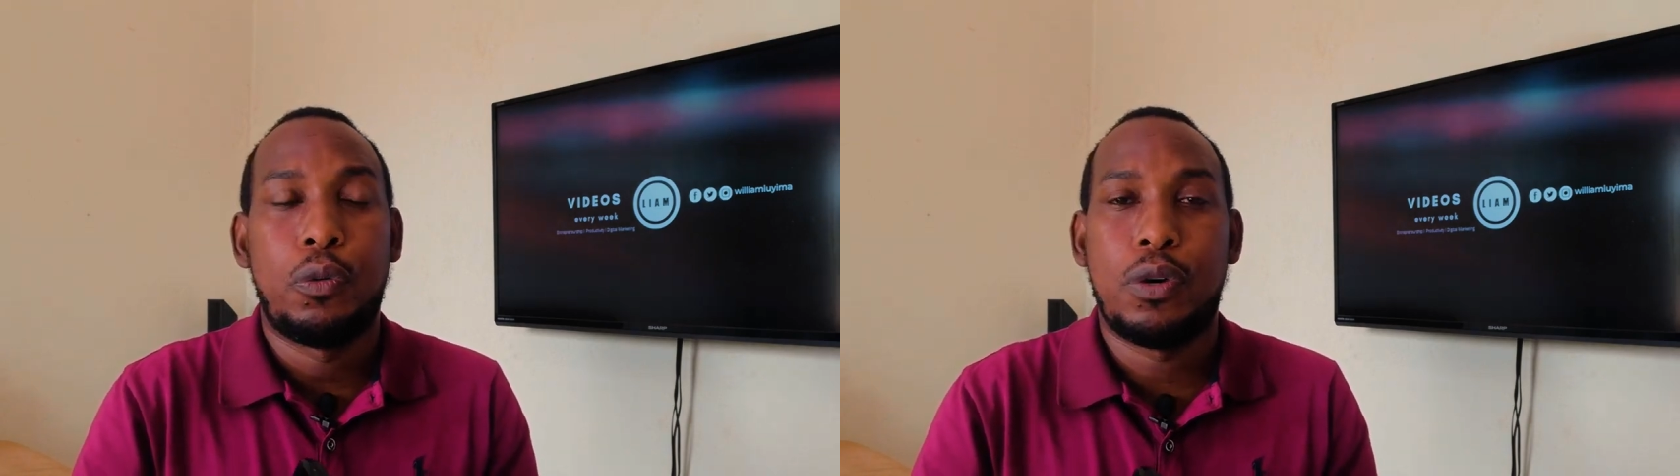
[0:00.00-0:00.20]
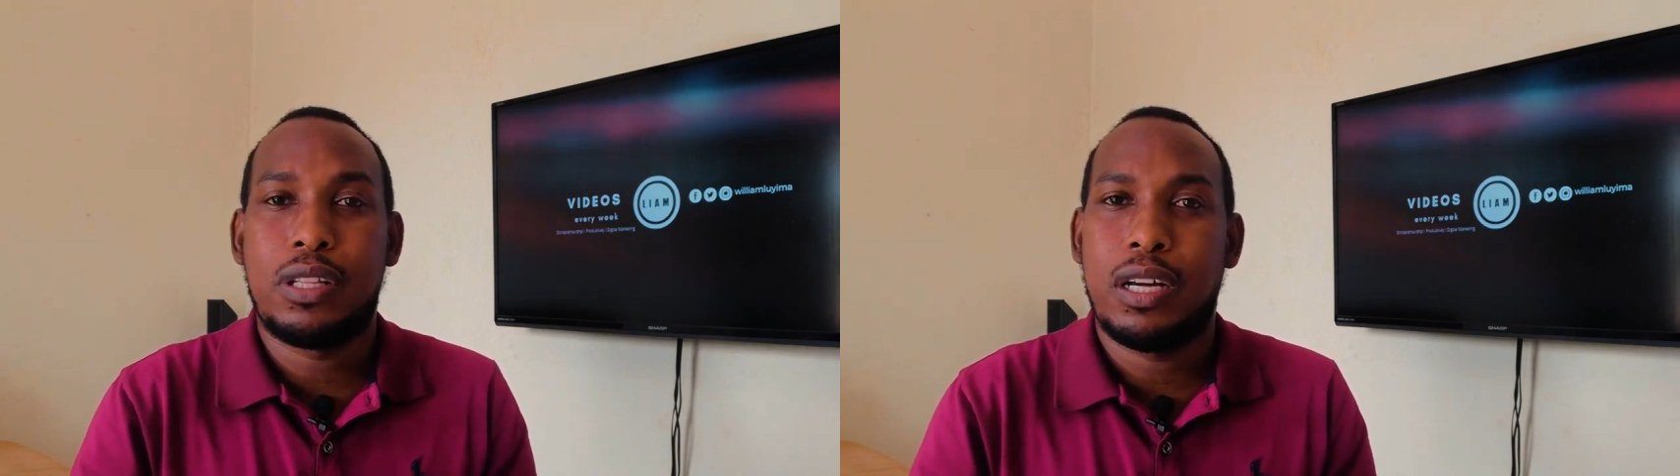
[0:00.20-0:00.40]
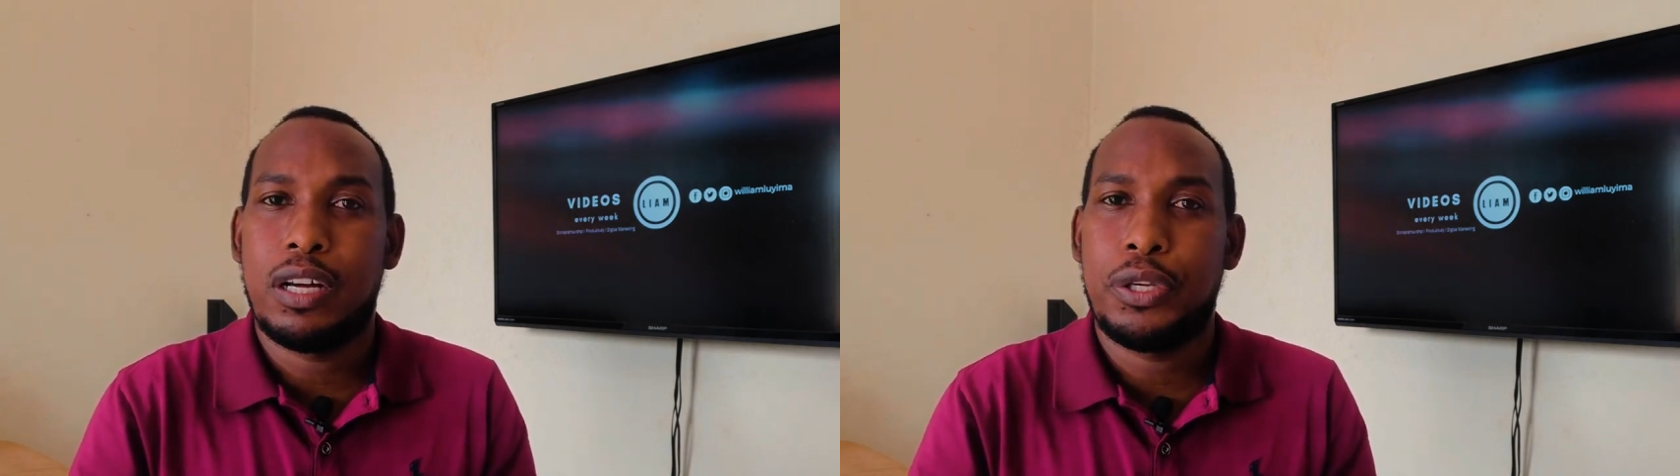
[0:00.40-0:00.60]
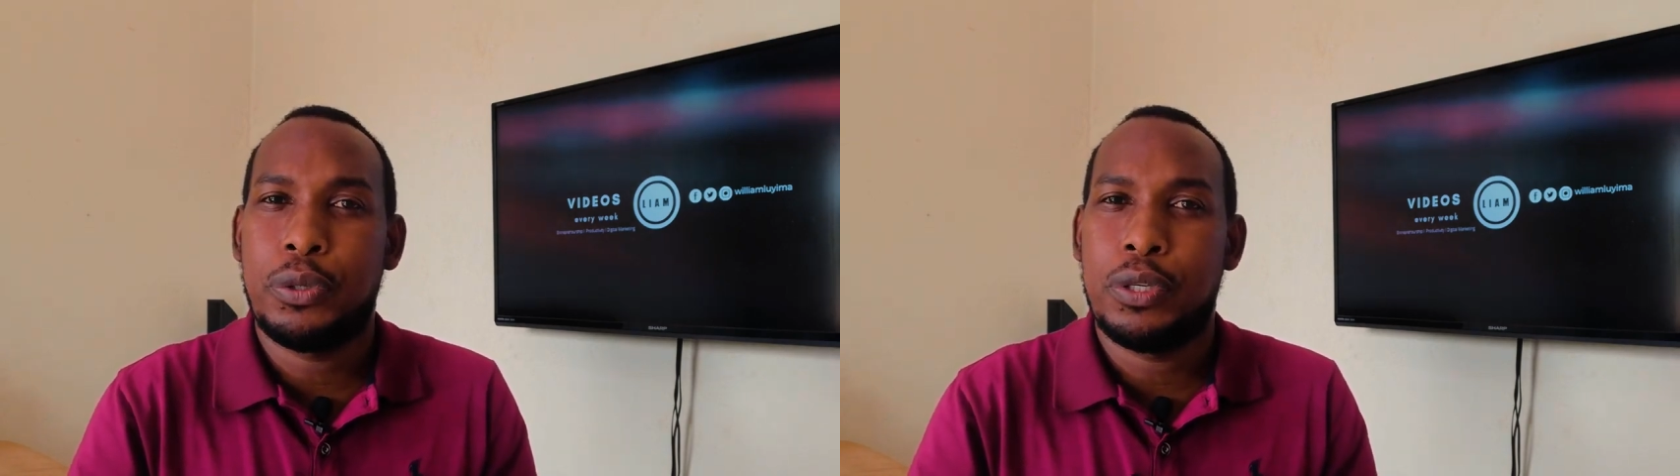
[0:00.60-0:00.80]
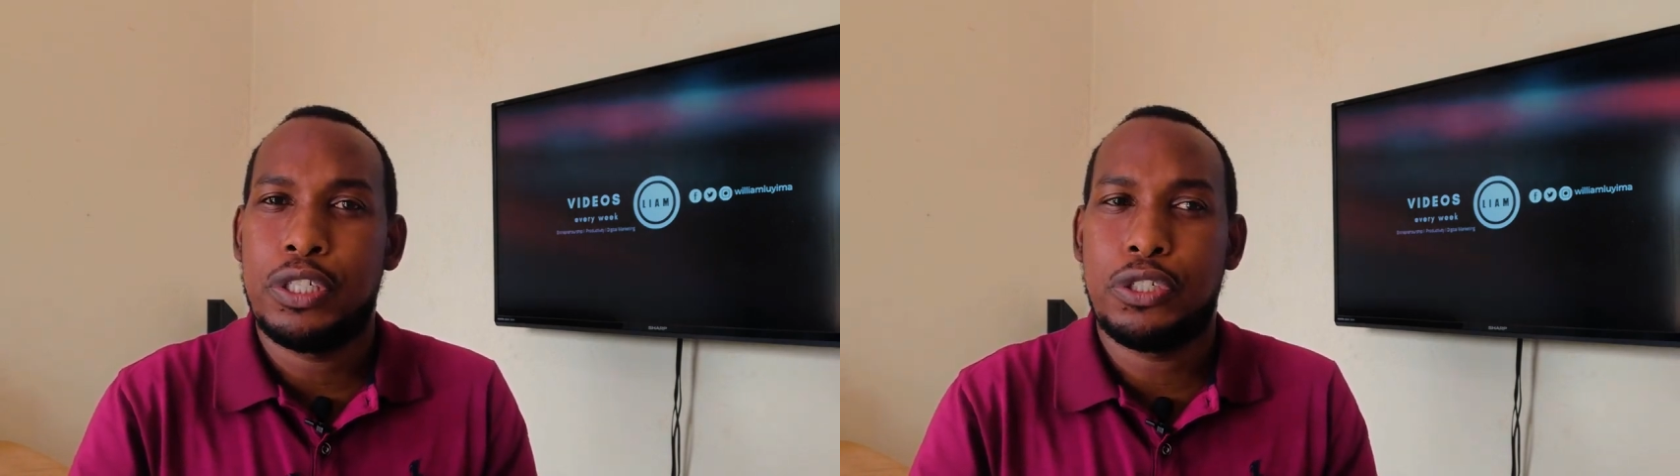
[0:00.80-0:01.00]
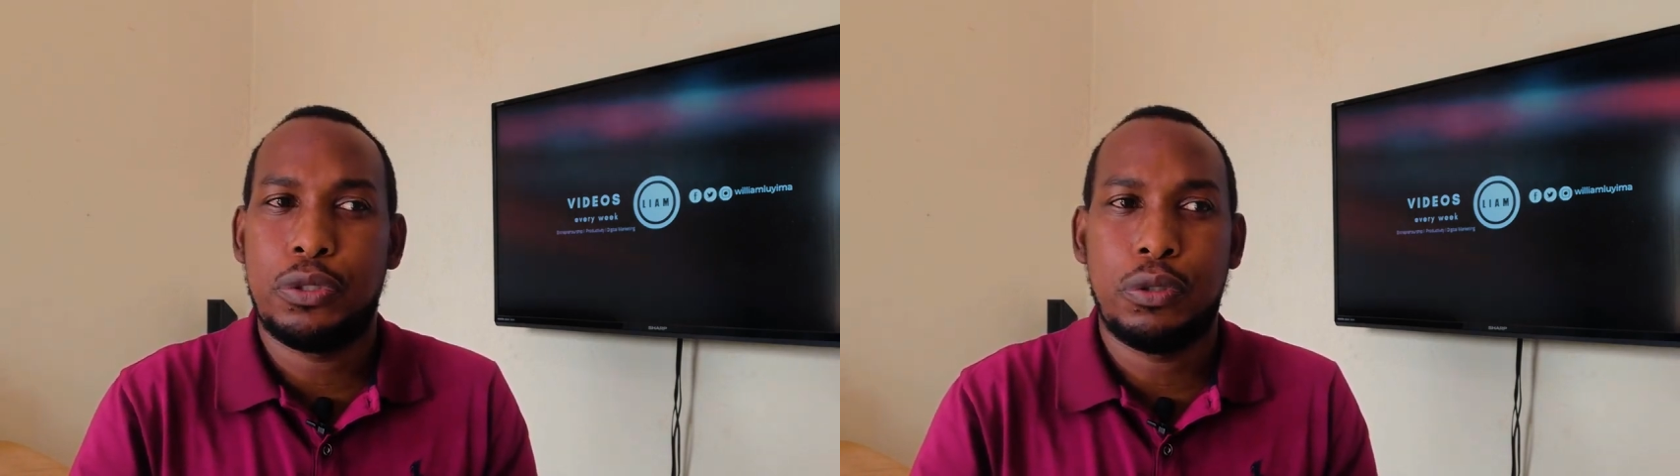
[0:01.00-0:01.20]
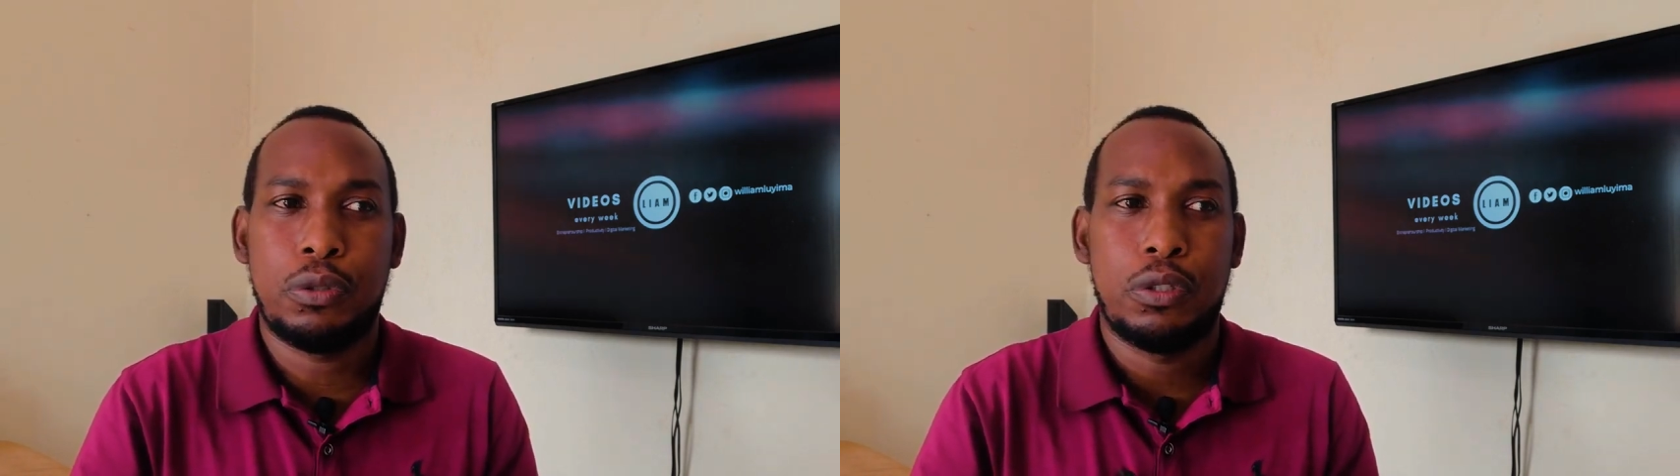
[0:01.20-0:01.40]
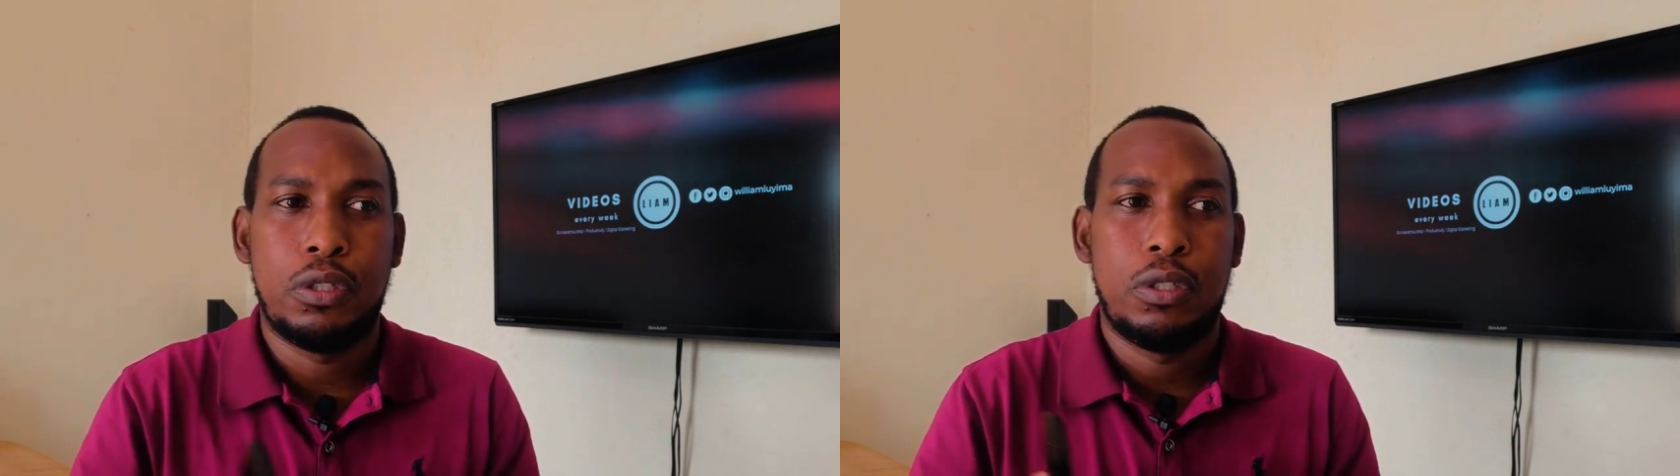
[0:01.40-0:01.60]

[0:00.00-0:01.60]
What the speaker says: whether you're into